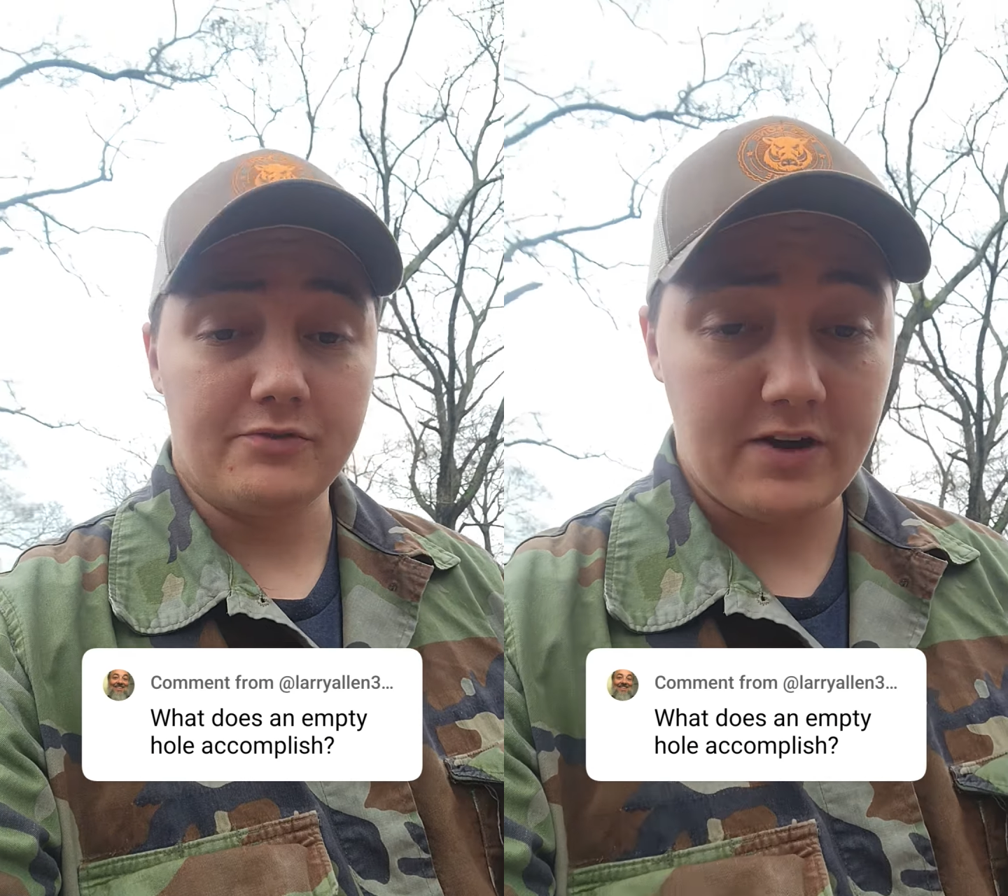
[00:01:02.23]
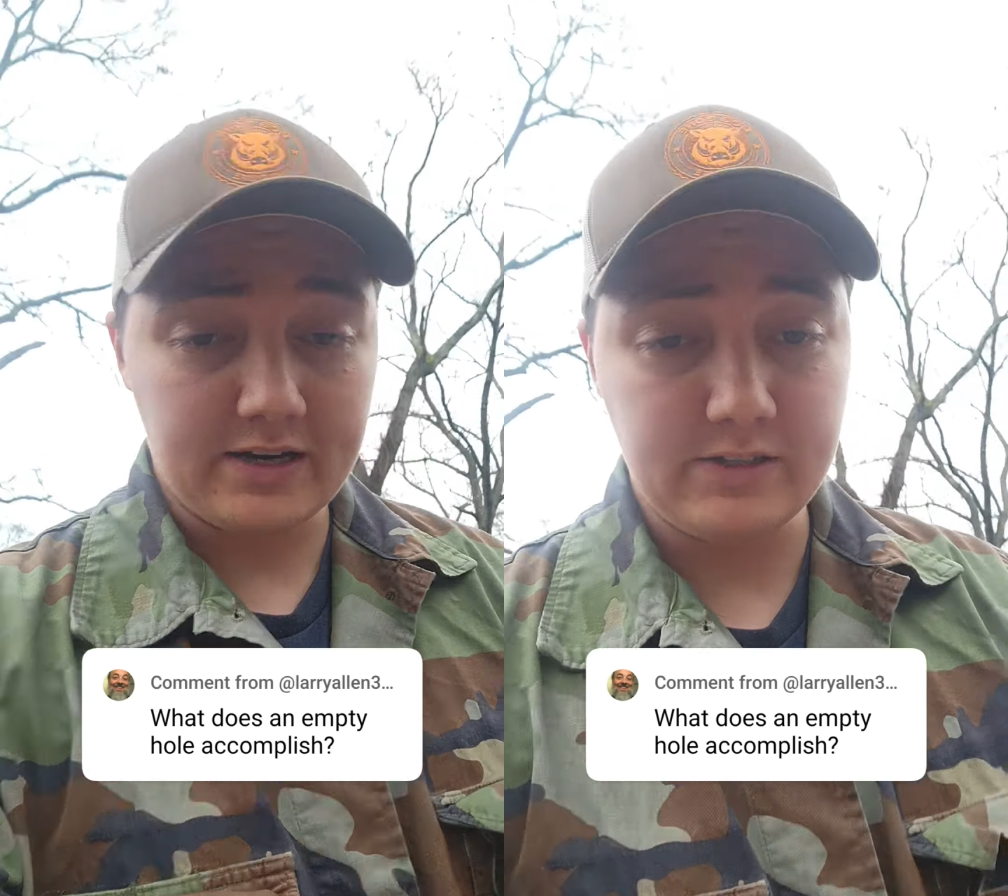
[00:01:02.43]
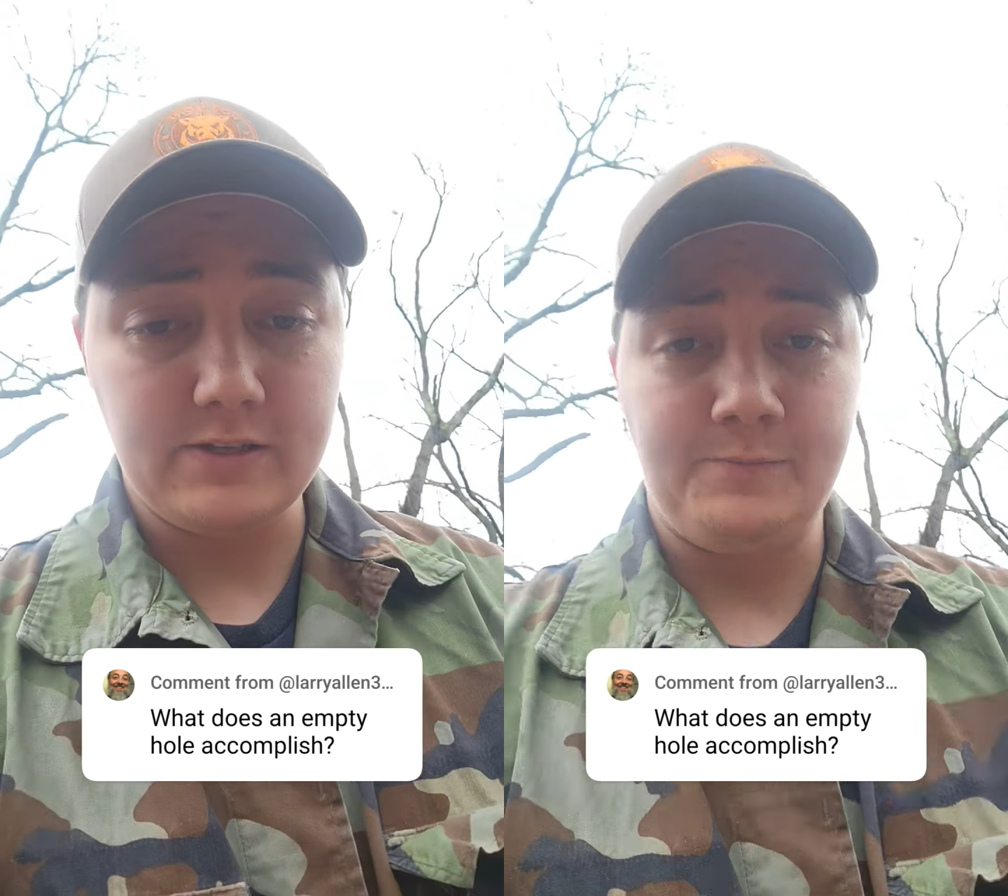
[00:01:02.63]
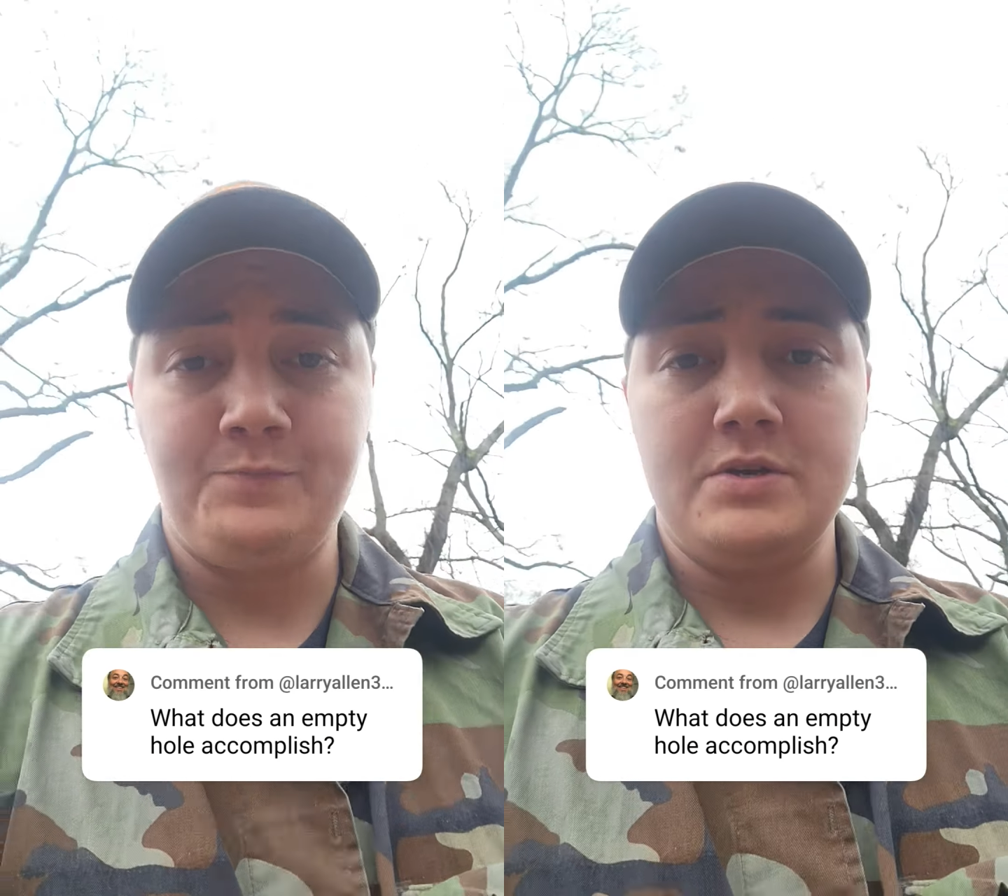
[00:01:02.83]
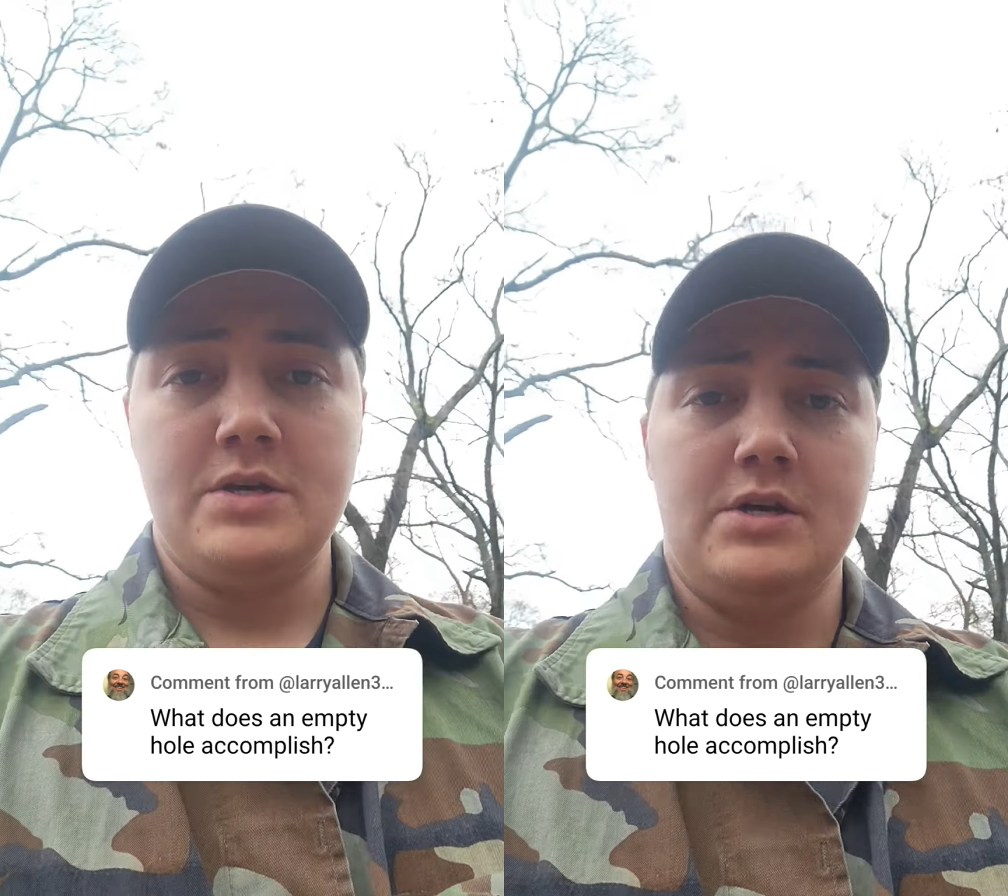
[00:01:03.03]
foxes.
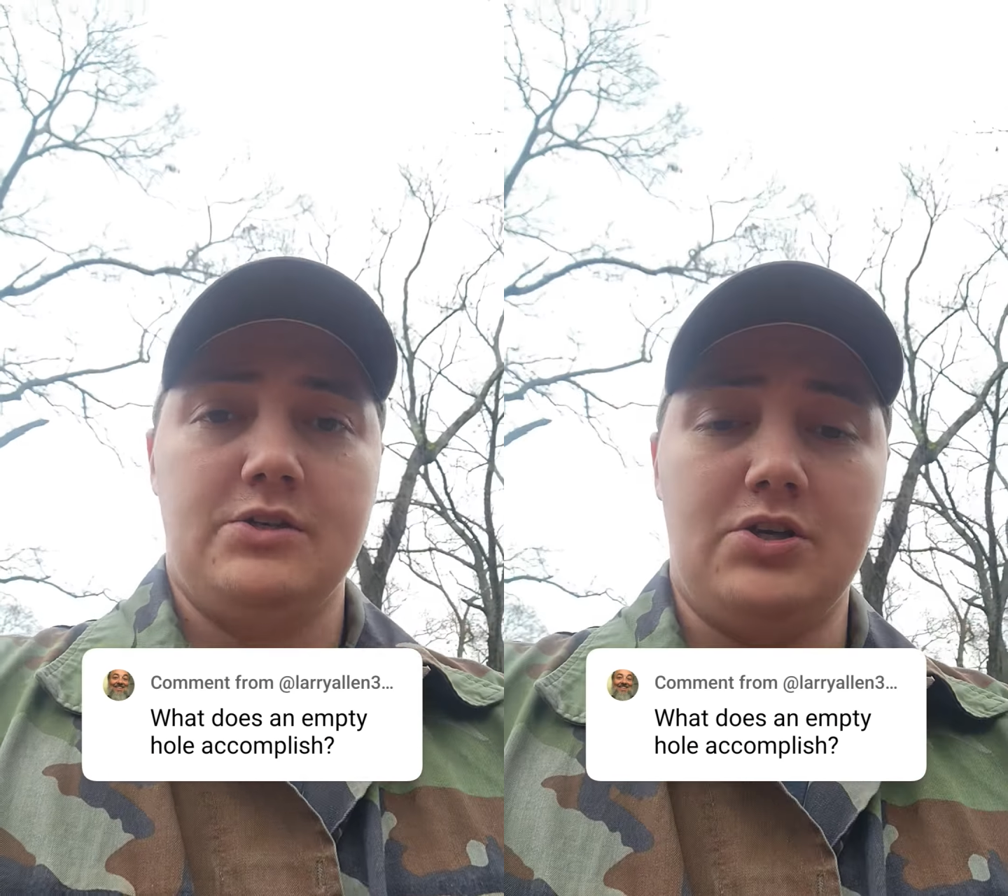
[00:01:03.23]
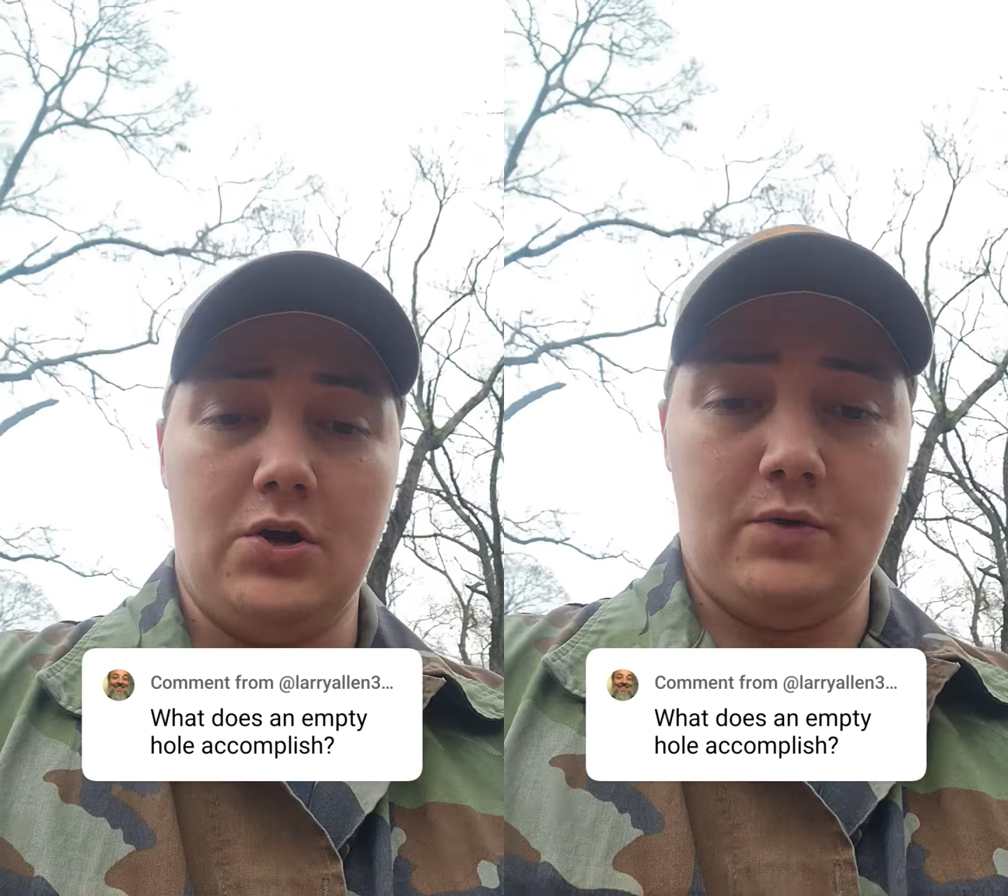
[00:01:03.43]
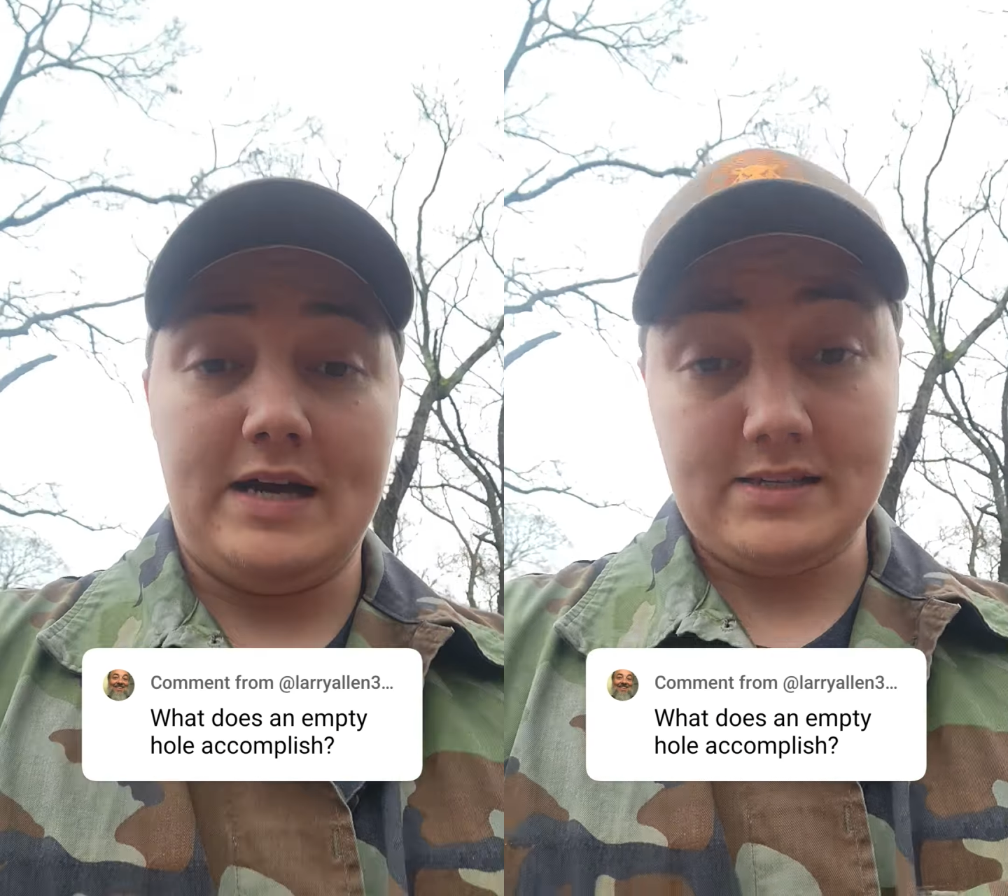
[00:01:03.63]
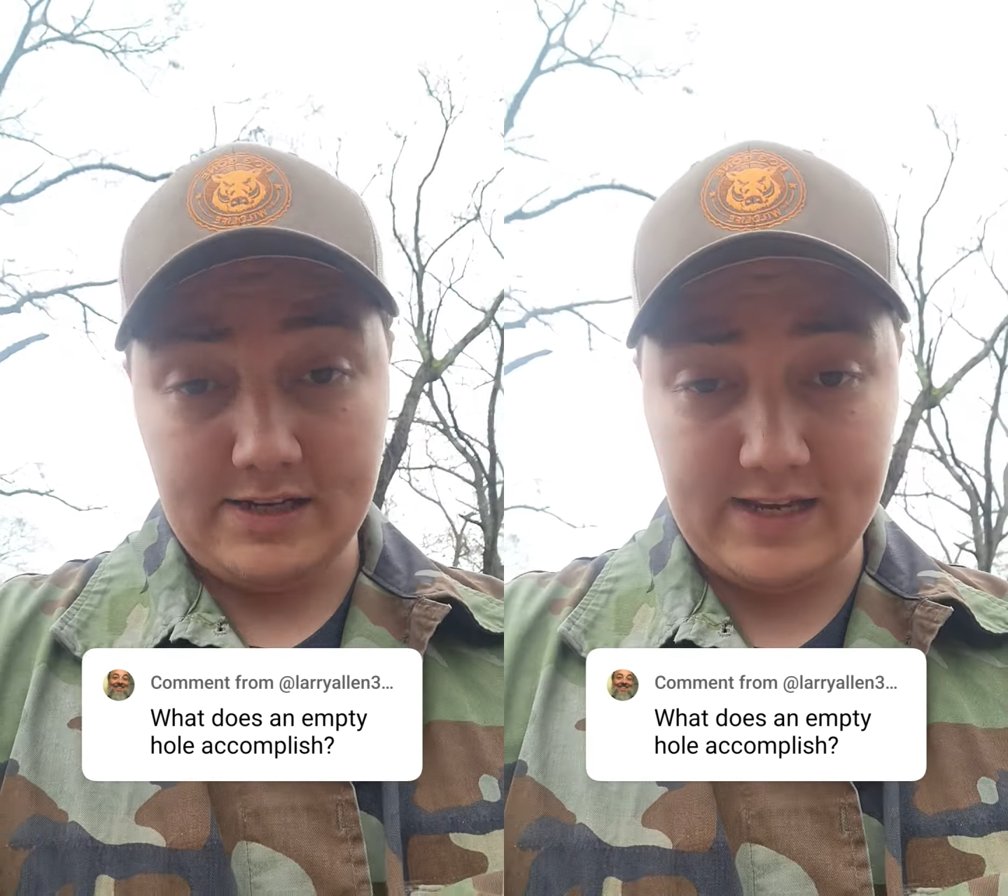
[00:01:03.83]
So as an